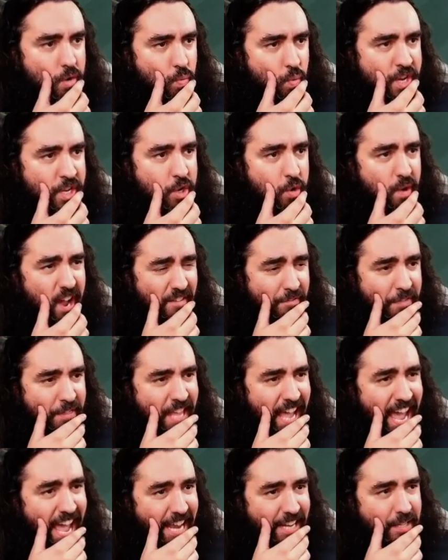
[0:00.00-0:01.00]
We do have
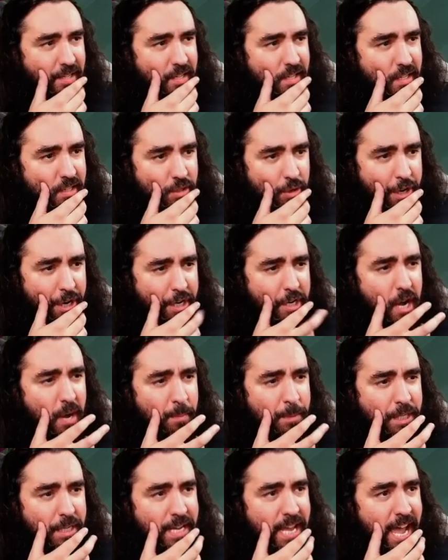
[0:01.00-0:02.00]
that. So here
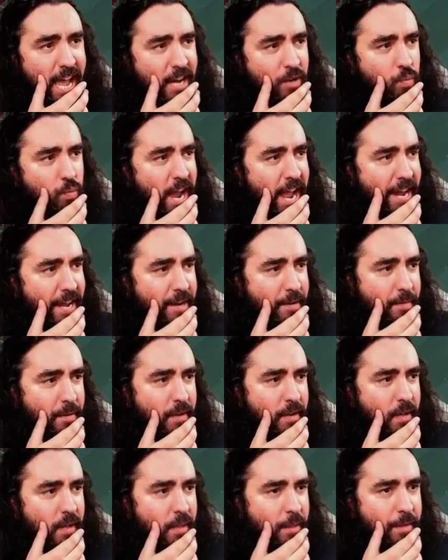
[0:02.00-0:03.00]
comes a cat wagon.
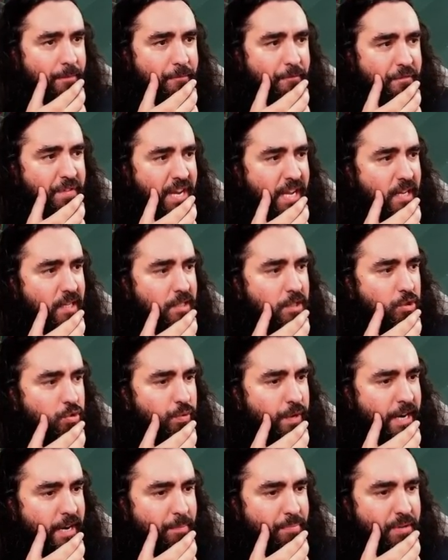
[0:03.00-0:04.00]
The field
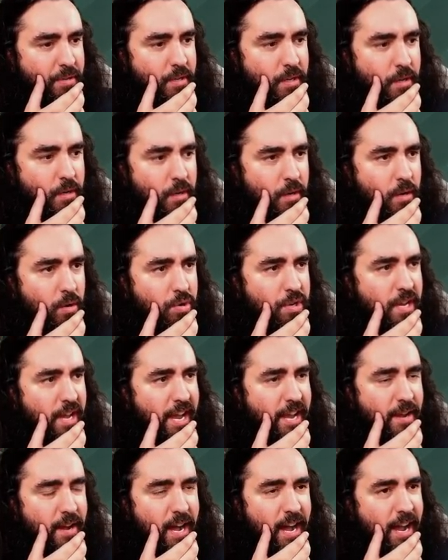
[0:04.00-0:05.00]
trip.
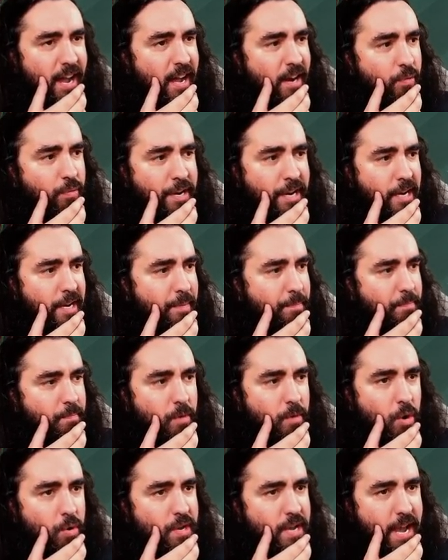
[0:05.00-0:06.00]
Okay, I, I really...
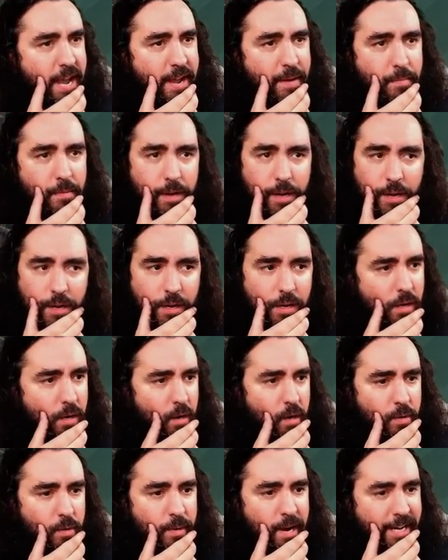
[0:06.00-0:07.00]
Okay.
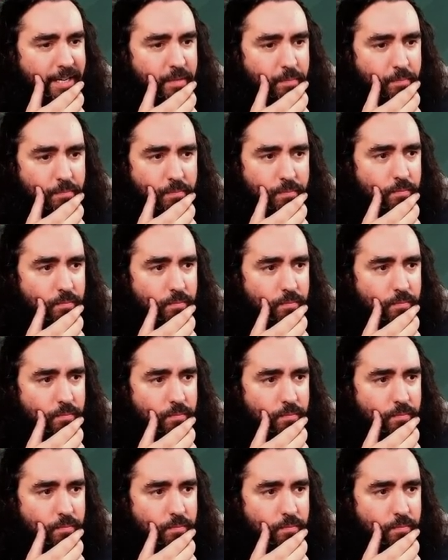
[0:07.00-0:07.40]
All right.